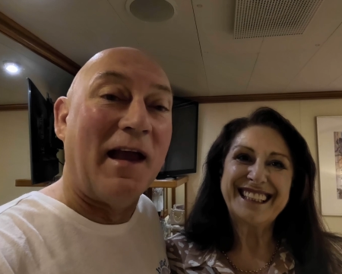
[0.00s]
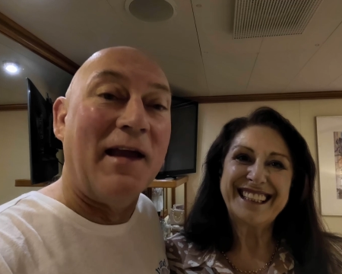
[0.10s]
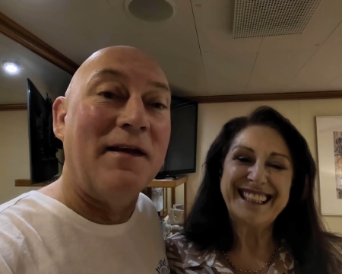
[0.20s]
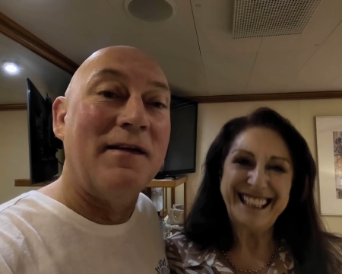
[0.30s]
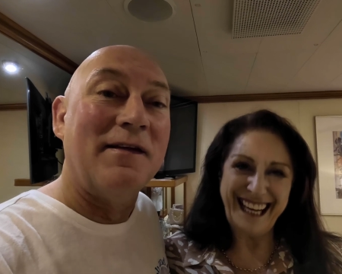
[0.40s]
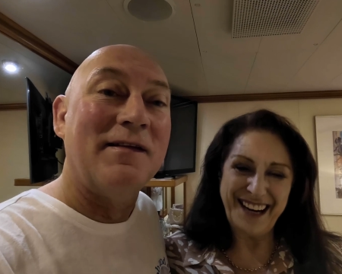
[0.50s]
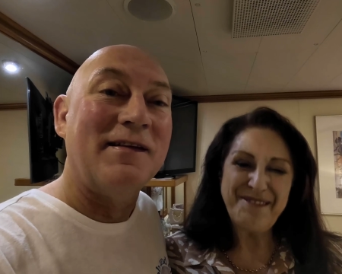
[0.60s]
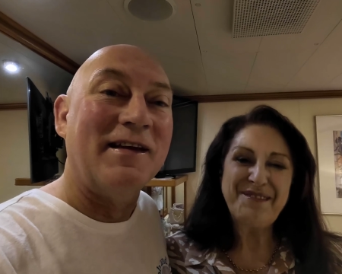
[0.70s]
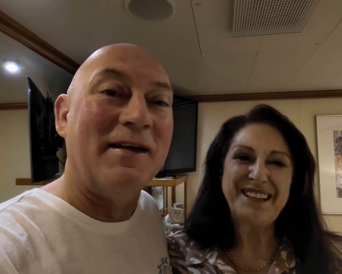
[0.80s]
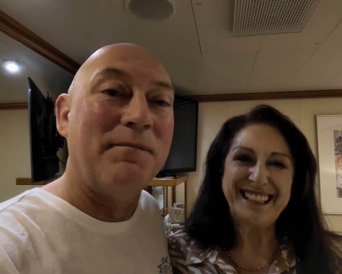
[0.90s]
Speaker 1: again. Yeah.
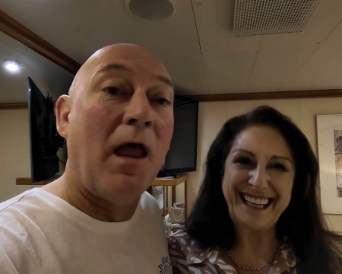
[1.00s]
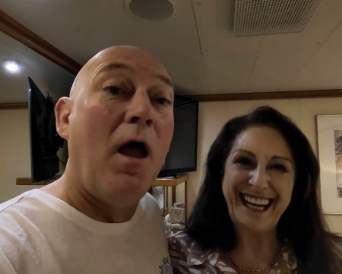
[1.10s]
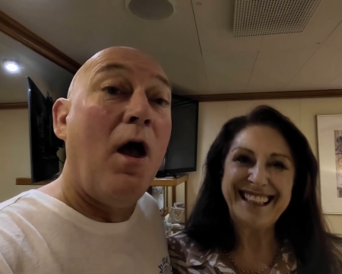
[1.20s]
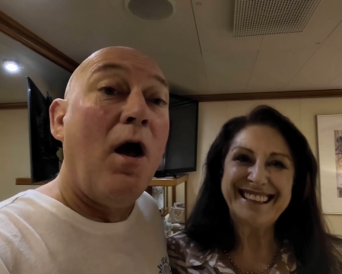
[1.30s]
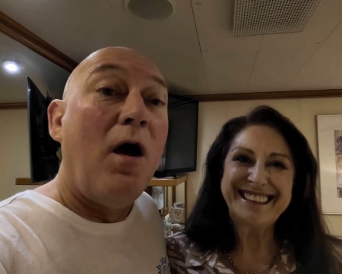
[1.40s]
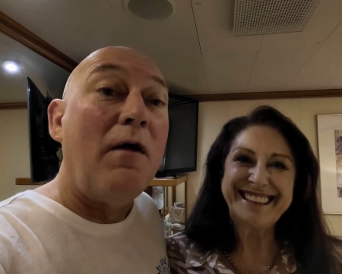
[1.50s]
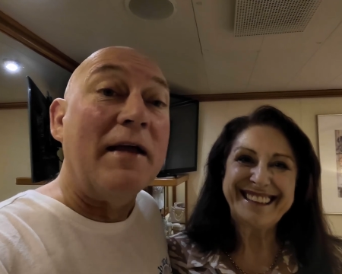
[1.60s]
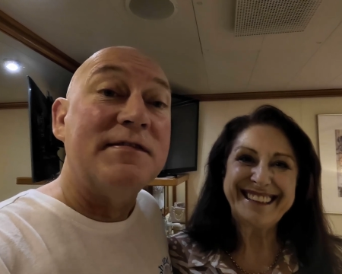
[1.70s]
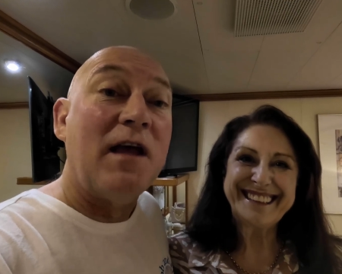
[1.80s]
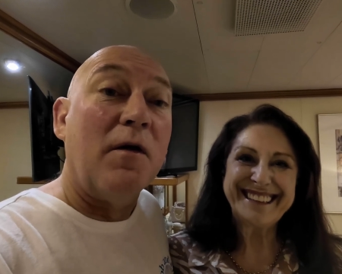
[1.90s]
yeah. Yeah. All
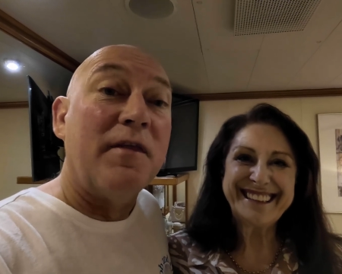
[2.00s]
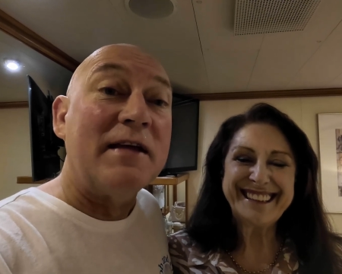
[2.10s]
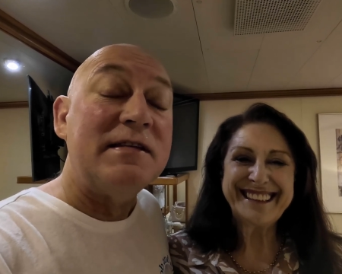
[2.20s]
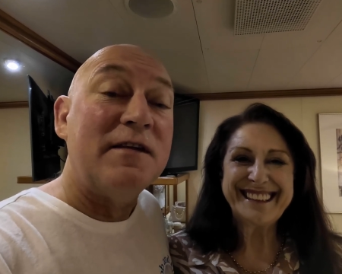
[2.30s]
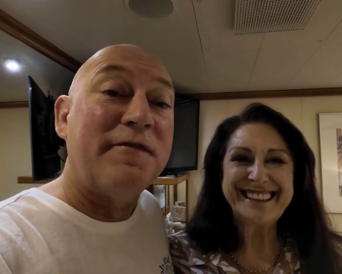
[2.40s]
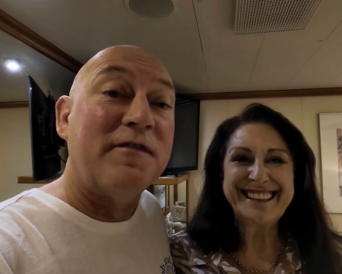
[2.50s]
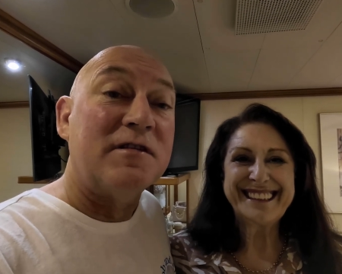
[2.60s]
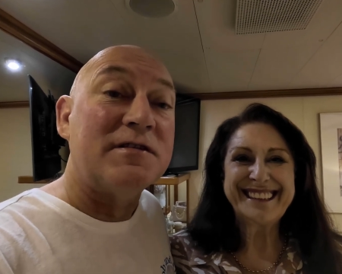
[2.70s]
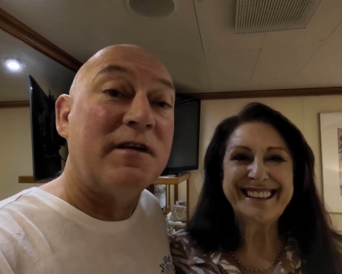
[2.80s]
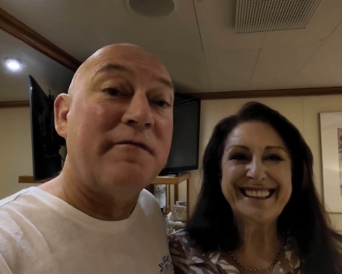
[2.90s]
right, so that's enough
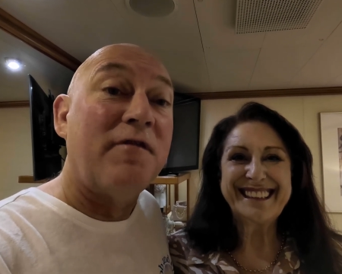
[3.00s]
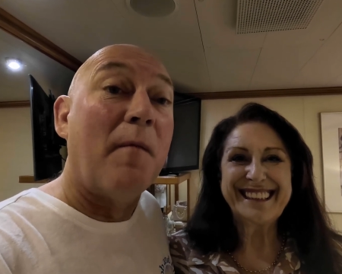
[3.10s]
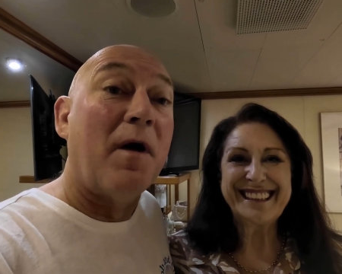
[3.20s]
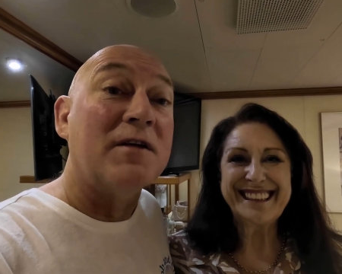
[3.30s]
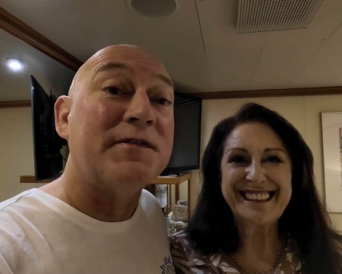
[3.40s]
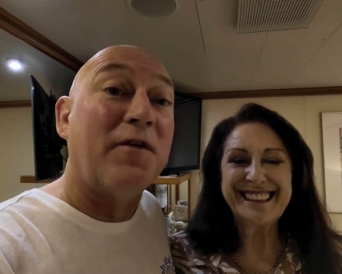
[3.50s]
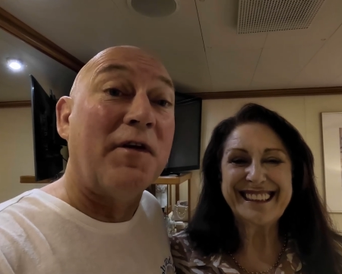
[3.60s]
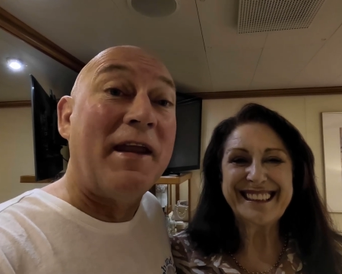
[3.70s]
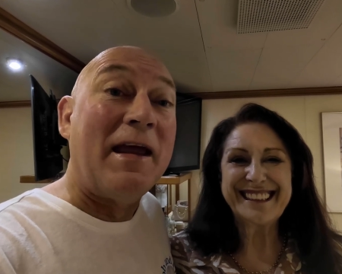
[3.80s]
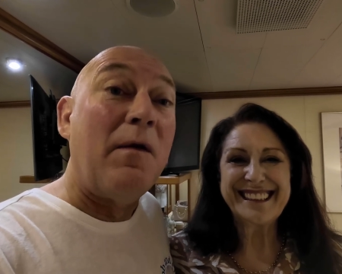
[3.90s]
for us from us
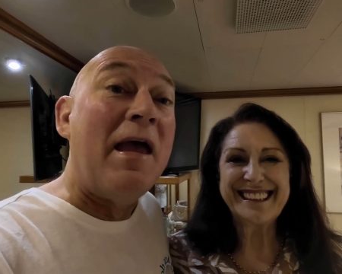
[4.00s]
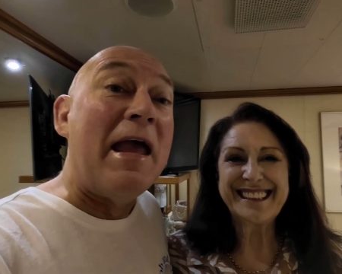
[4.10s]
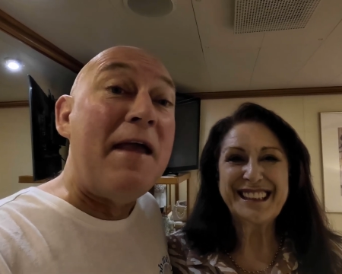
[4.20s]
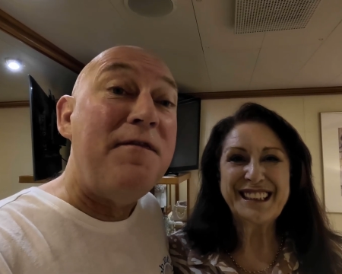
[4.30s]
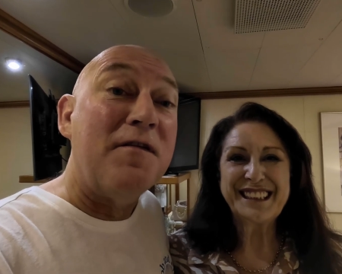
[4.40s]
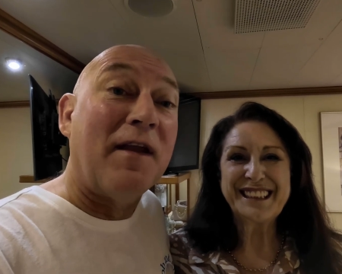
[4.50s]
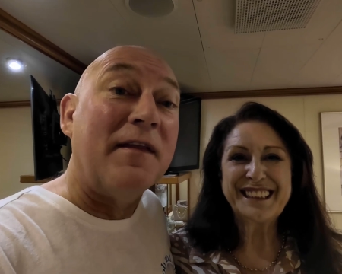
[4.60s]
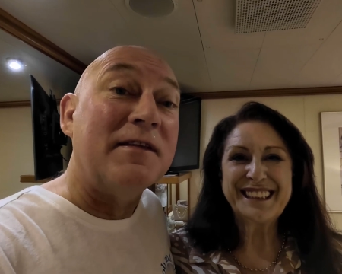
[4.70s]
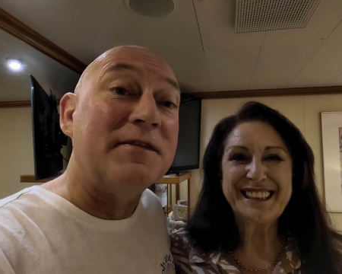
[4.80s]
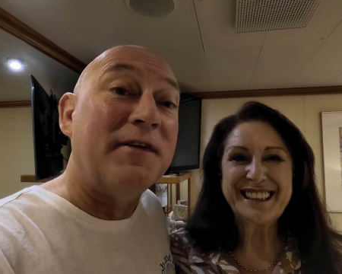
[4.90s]
for now. If you've
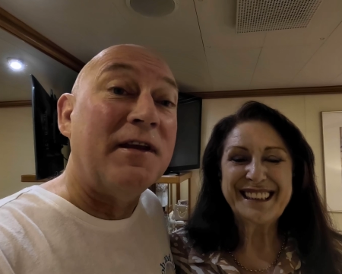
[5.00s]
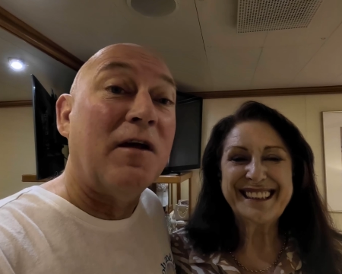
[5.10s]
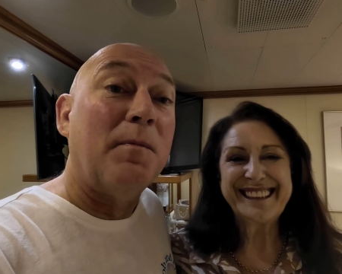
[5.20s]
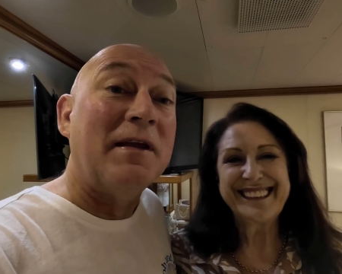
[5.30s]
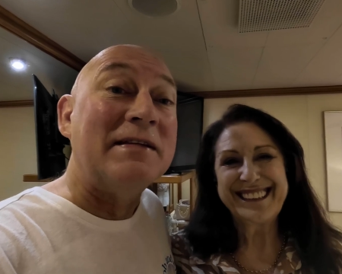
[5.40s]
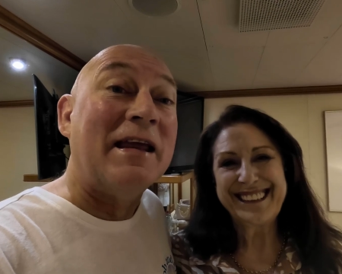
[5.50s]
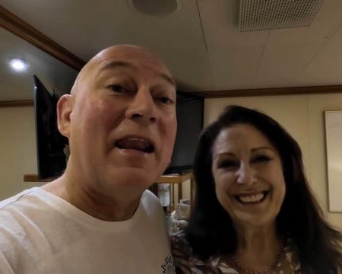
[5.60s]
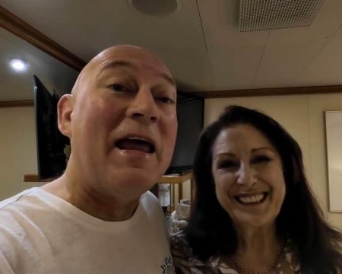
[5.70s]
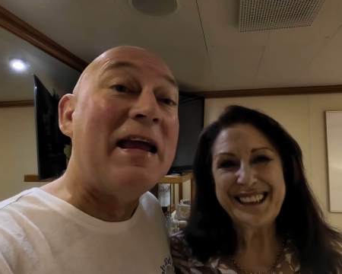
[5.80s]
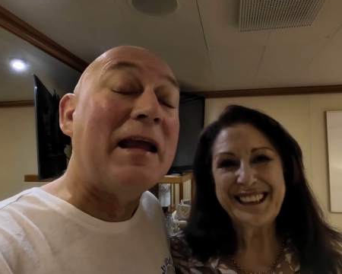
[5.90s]
liked this video, please
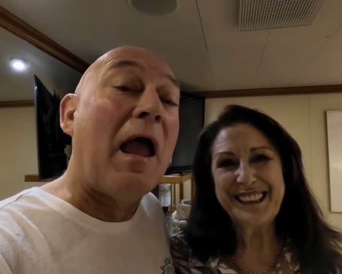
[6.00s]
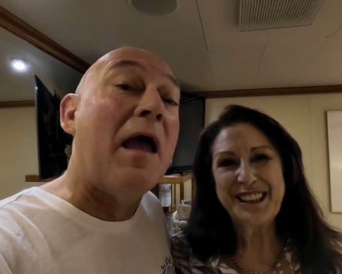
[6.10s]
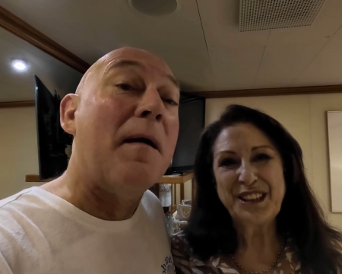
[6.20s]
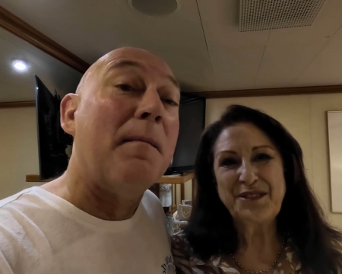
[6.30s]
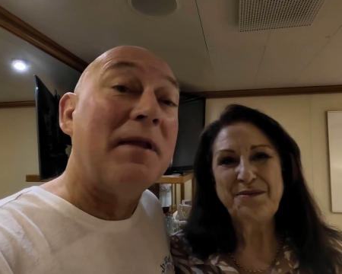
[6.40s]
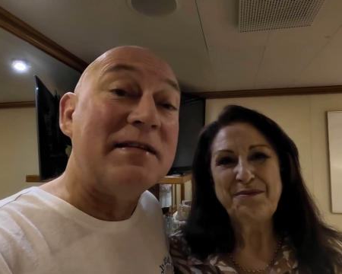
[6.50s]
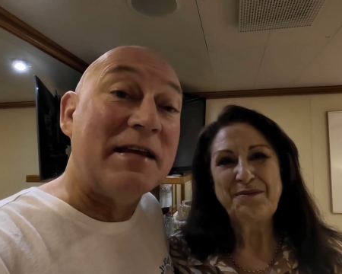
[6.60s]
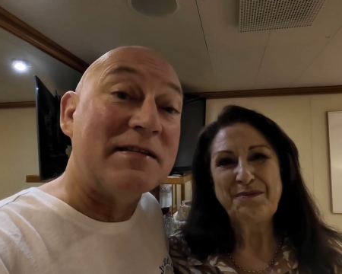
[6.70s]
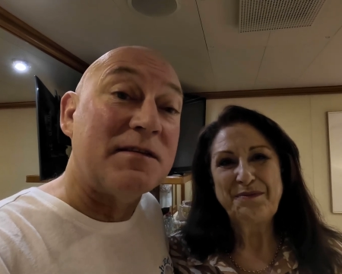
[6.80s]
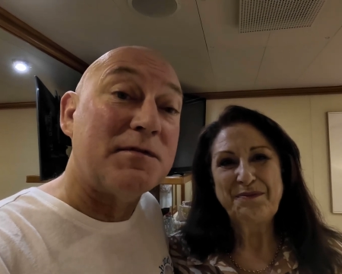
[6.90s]
hit like please
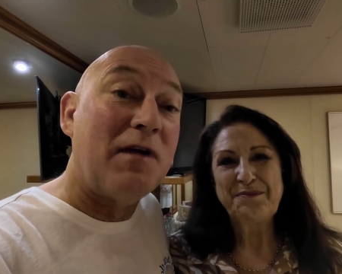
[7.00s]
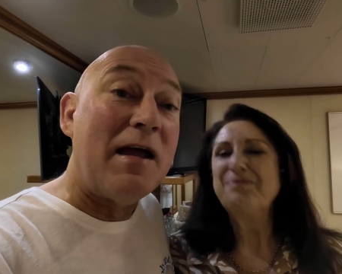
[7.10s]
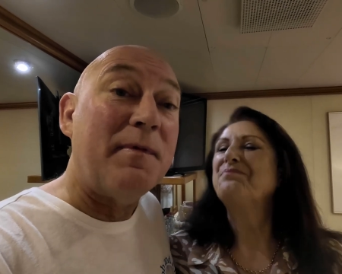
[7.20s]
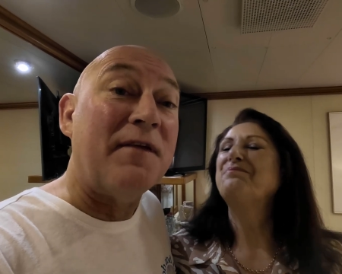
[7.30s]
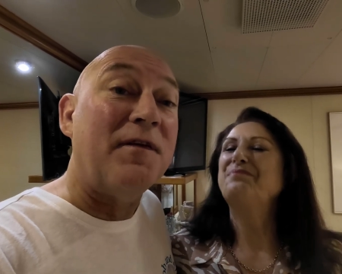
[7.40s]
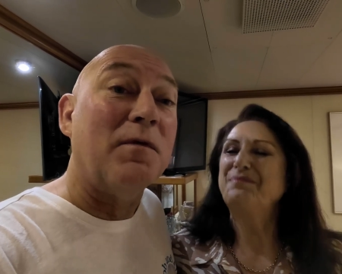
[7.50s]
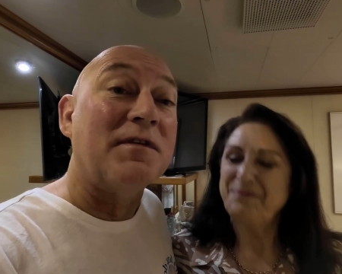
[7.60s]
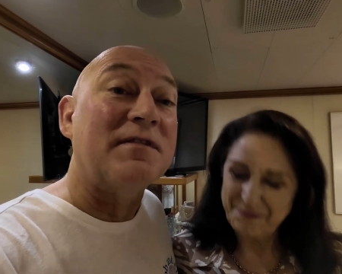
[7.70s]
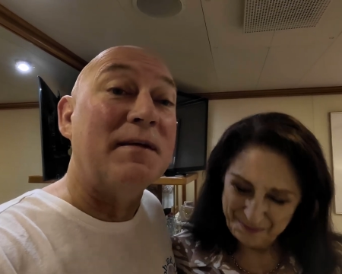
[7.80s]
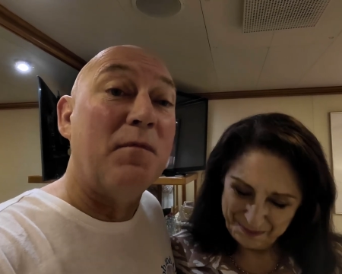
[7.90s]
hit subscribe and if you want
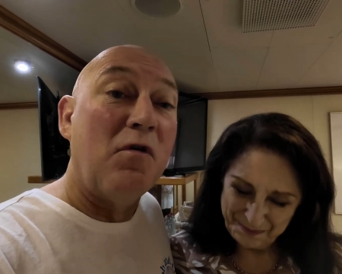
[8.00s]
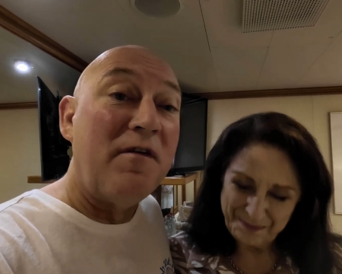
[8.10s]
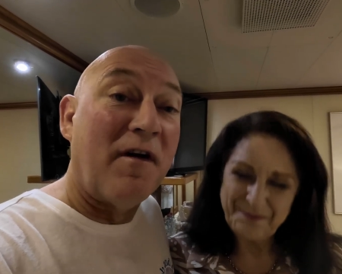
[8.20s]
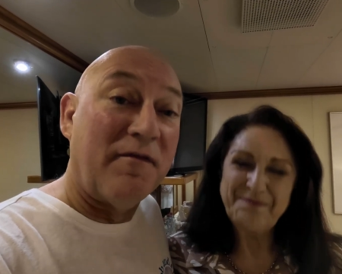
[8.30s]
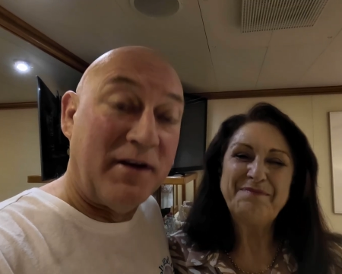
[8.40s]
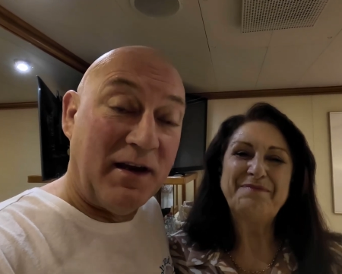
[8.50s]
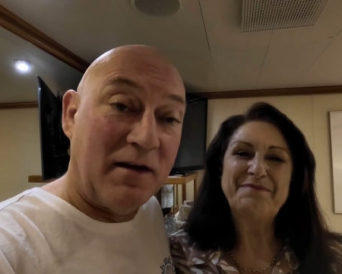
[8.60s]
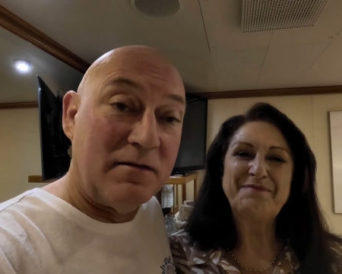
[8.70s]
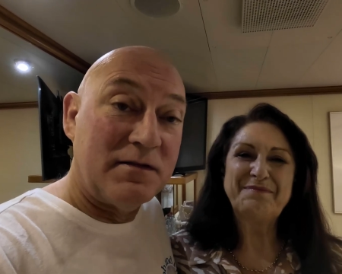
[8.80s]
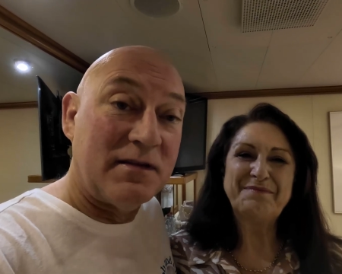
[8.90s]
to see more of our
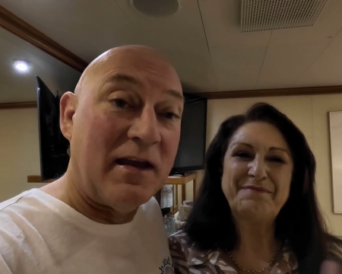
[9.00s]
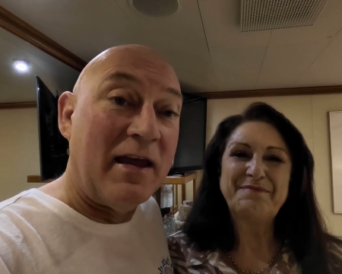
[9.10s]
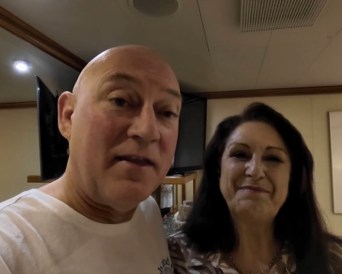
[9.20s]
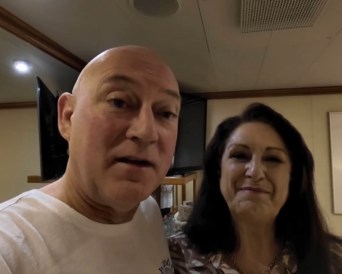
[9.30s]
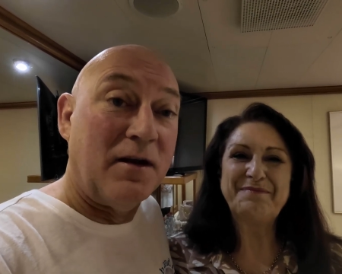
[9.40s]
videos, hit the